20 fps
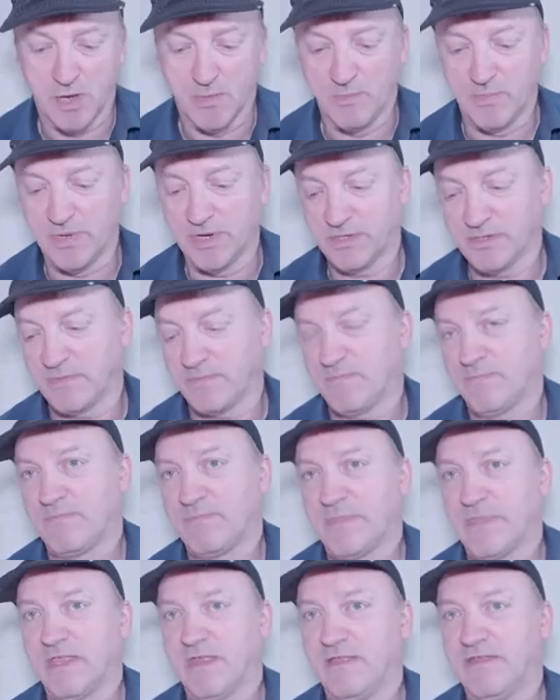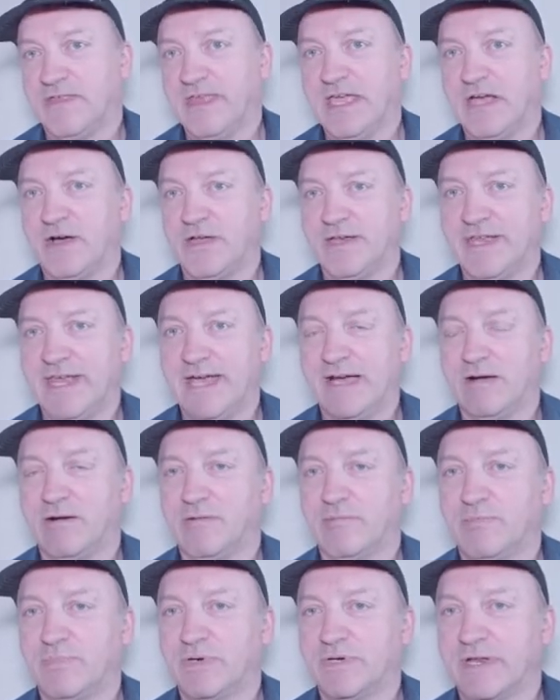but they are now
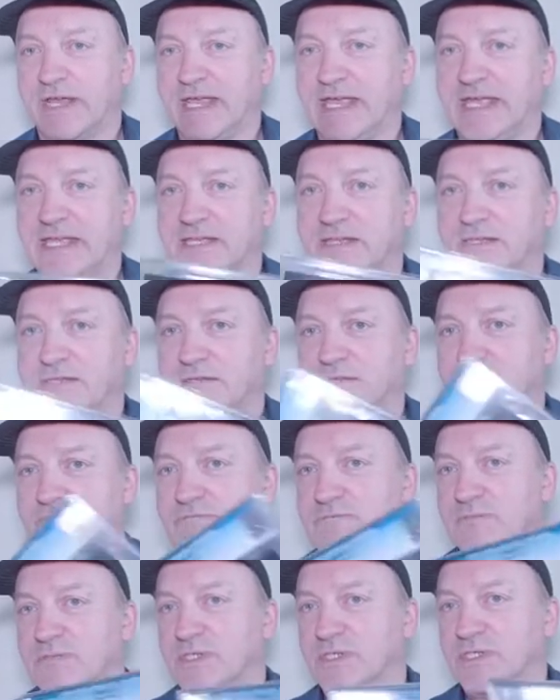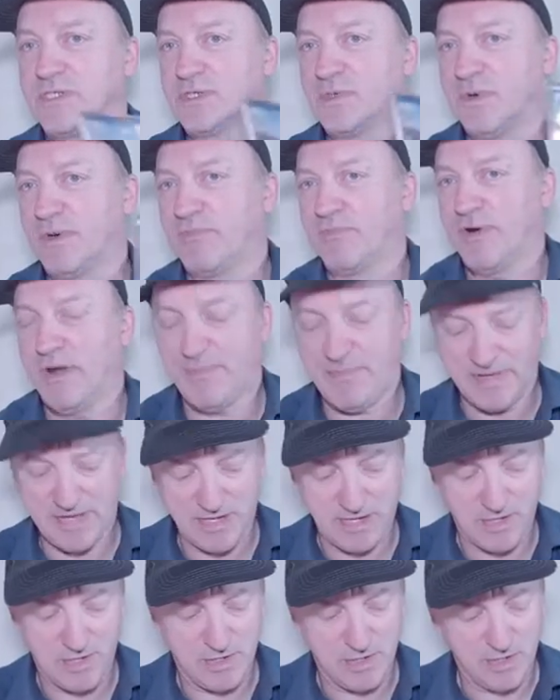put into a
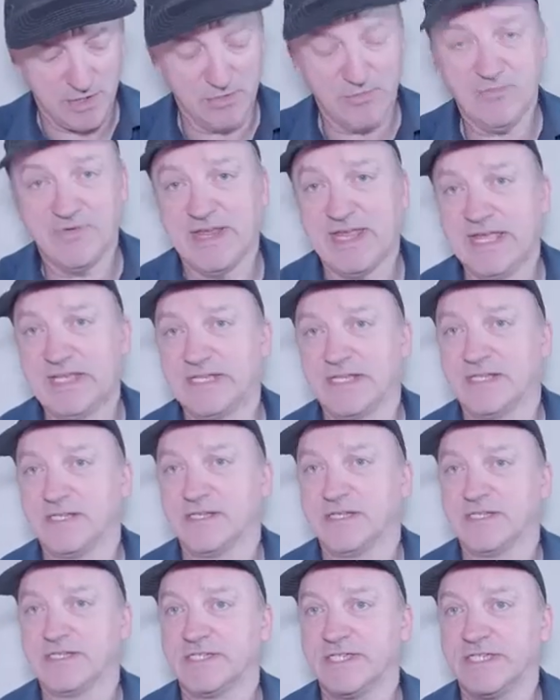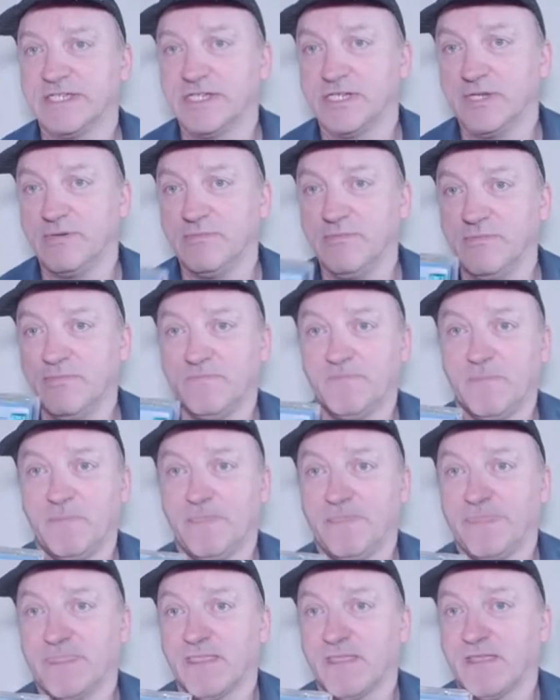proper grading system
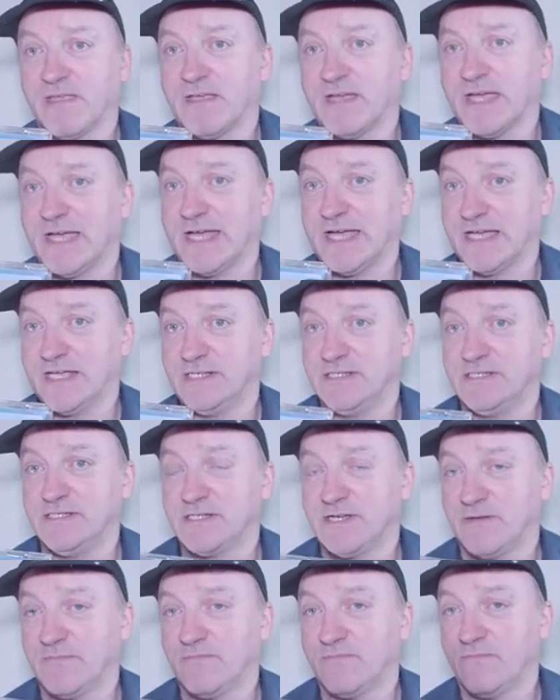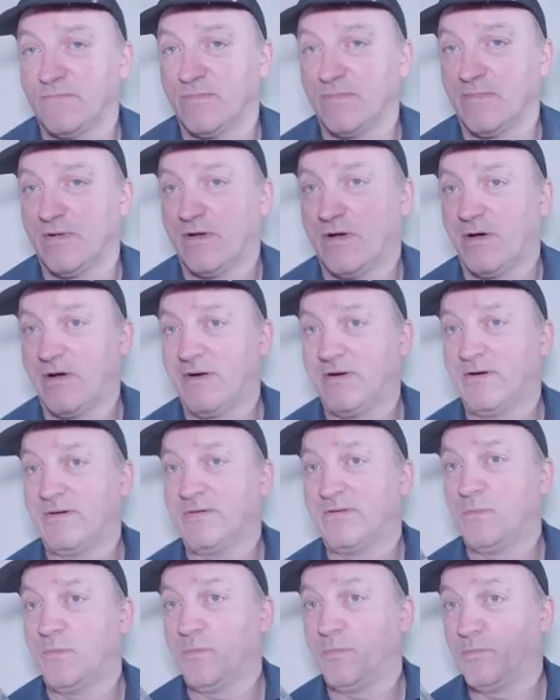and are
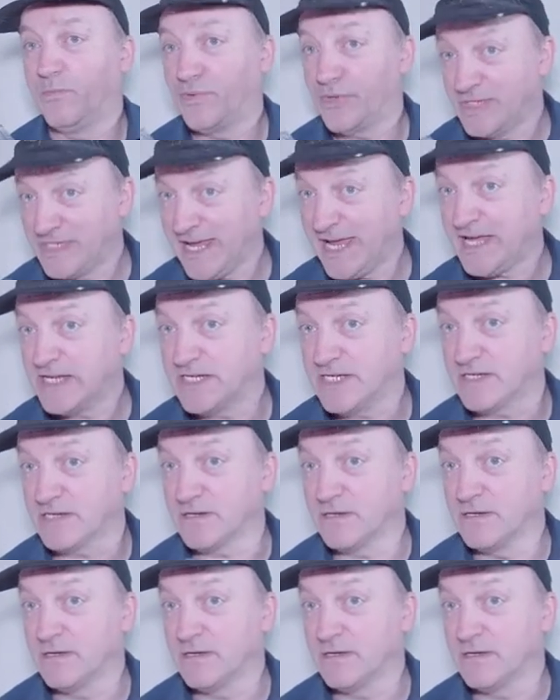protected.